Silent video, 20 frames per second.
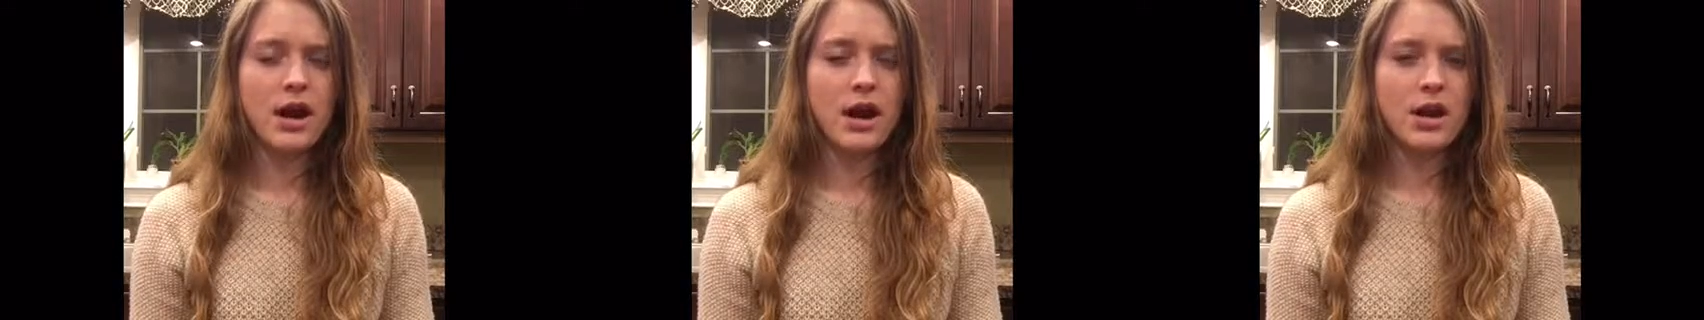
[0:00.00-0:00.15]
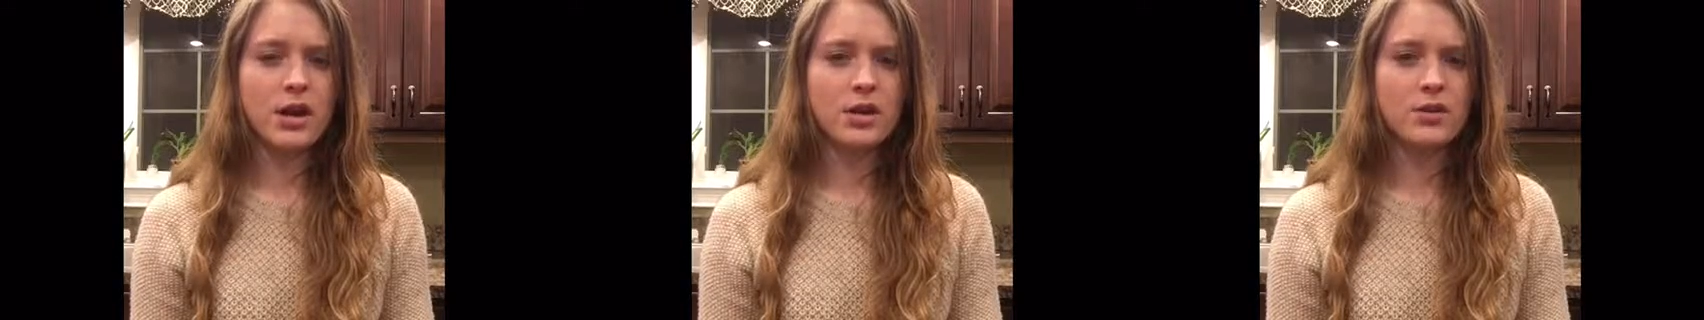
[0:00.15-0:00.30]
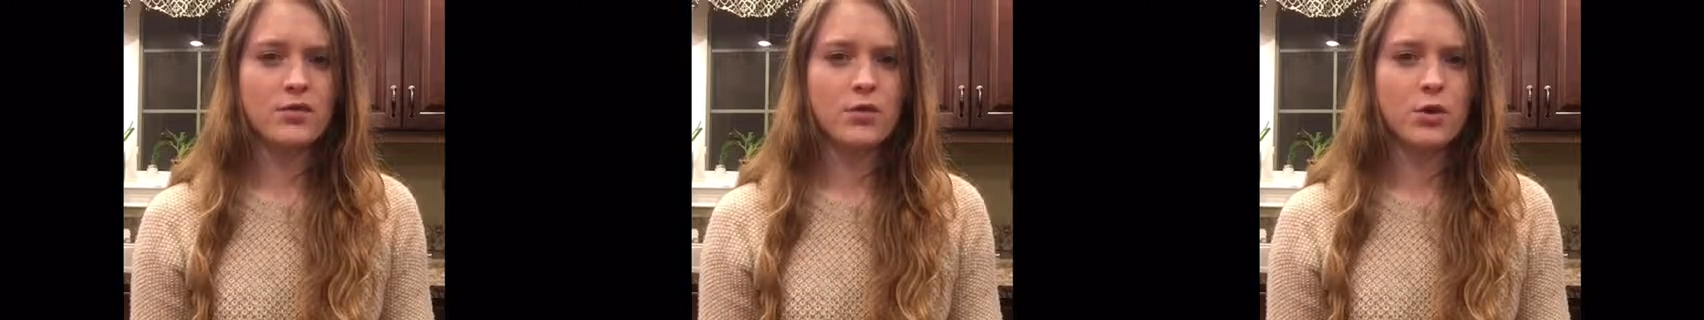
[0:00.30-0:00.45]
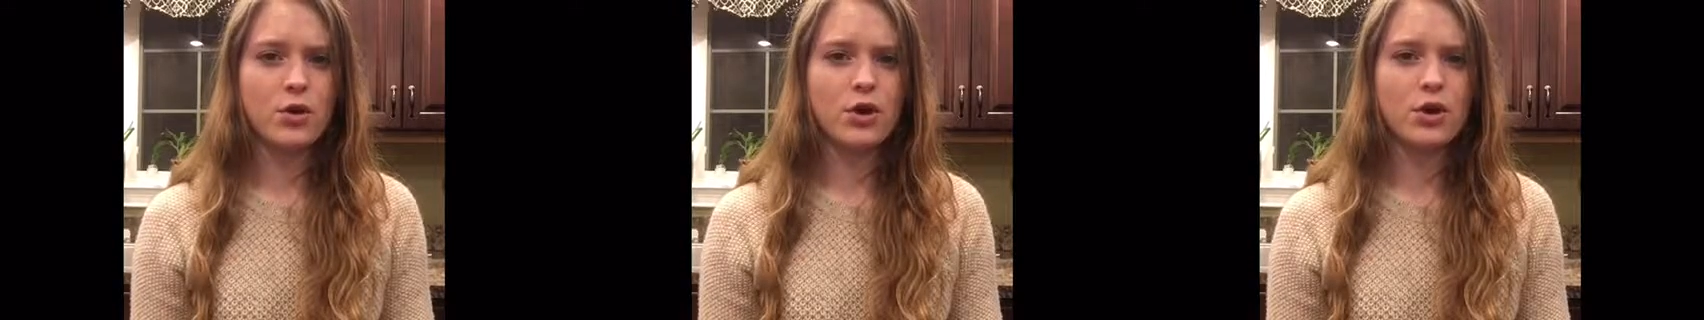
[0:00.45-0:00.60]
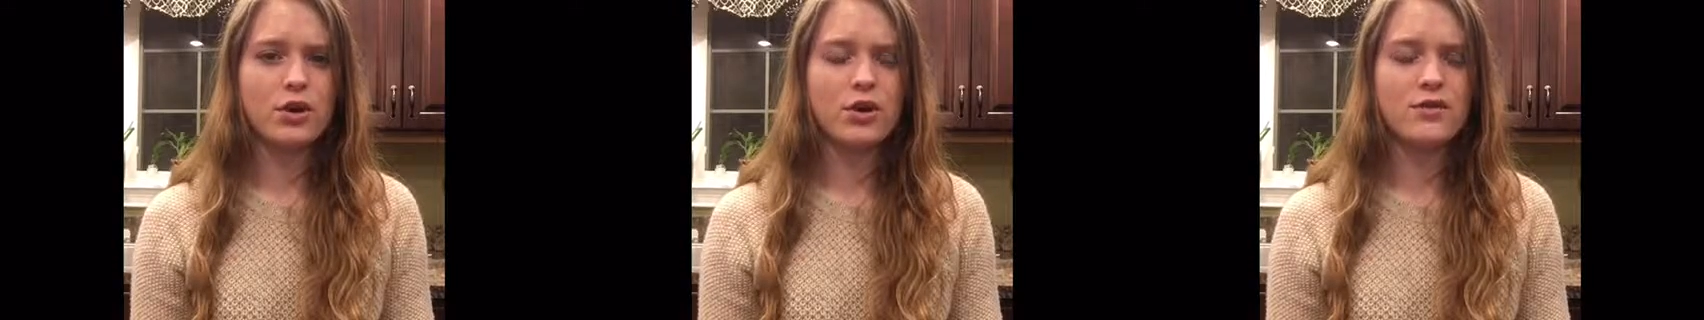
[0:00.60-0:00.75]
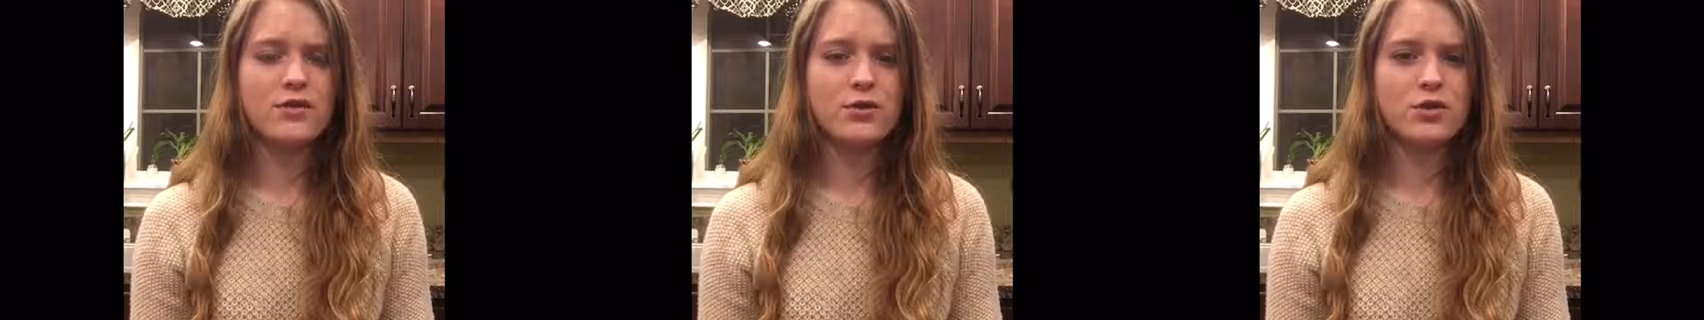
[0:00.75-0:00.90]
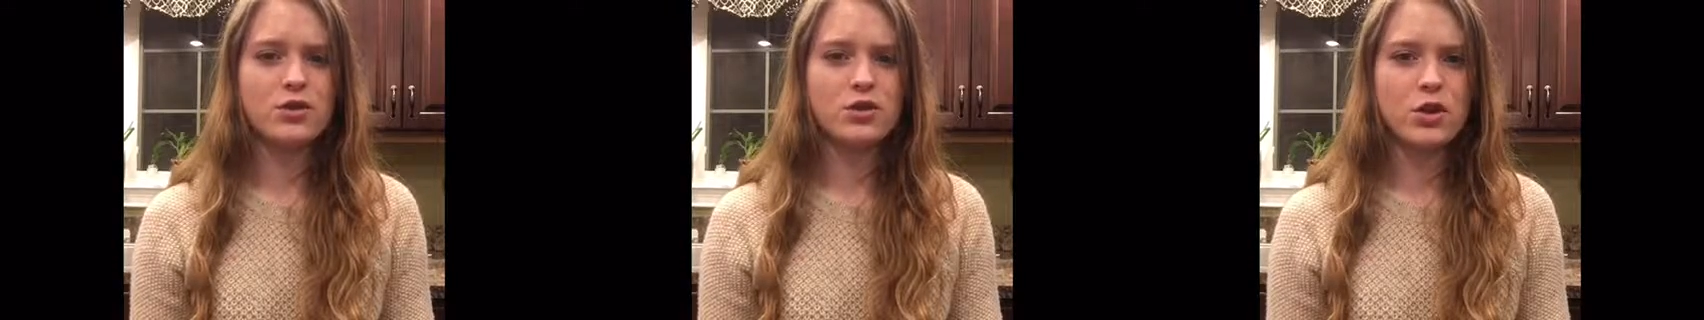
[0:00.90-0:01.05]
olive oil
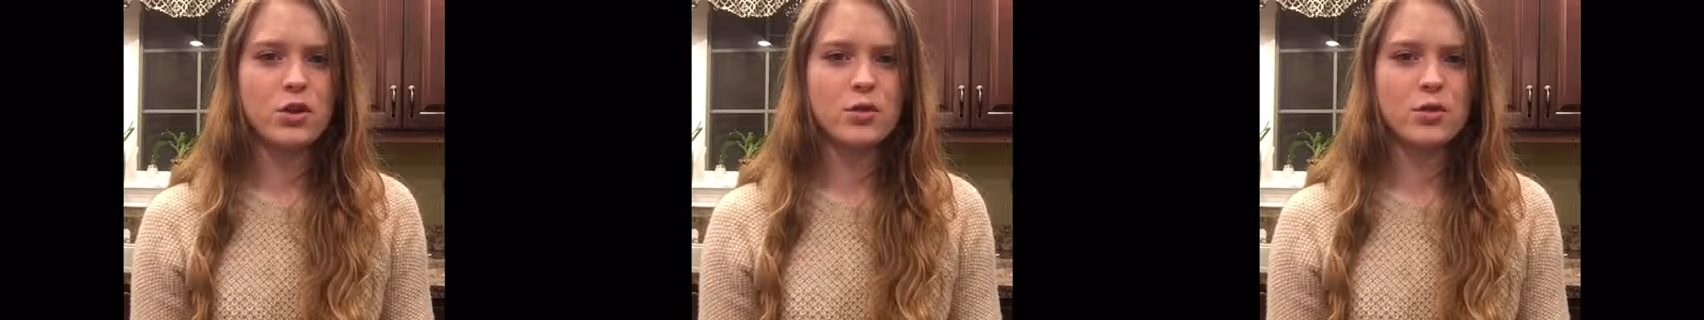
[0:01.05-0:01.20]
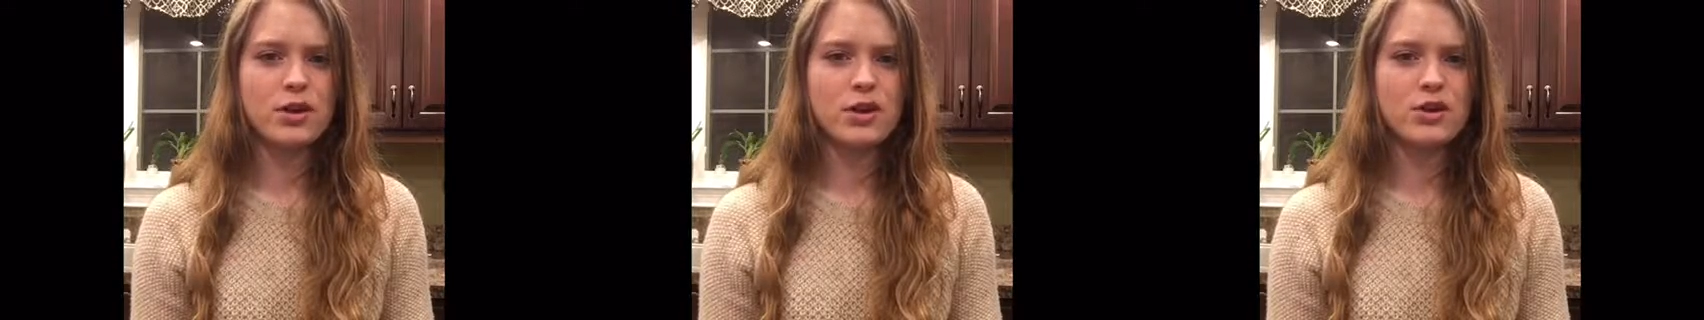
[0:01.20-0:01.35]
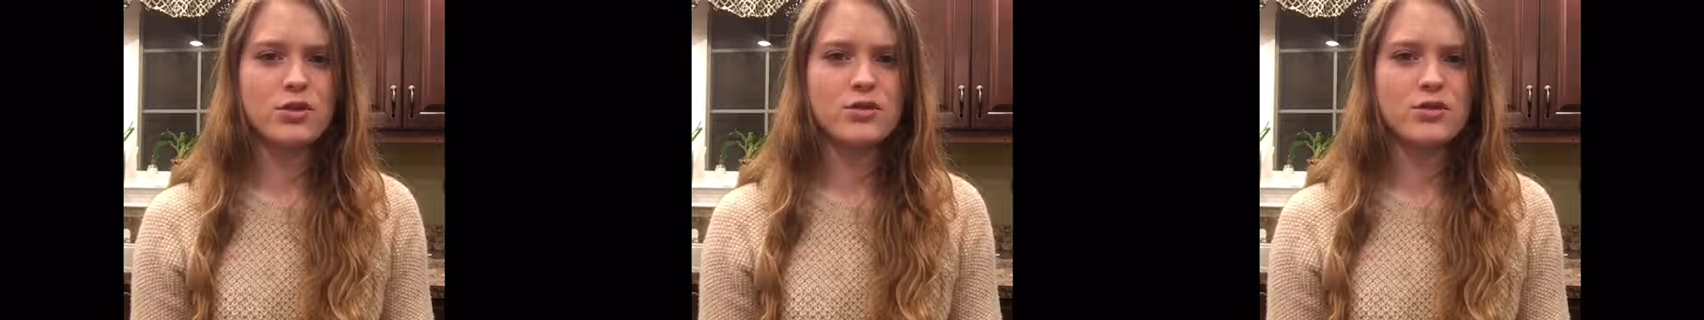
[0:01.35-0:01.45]
if you don't want to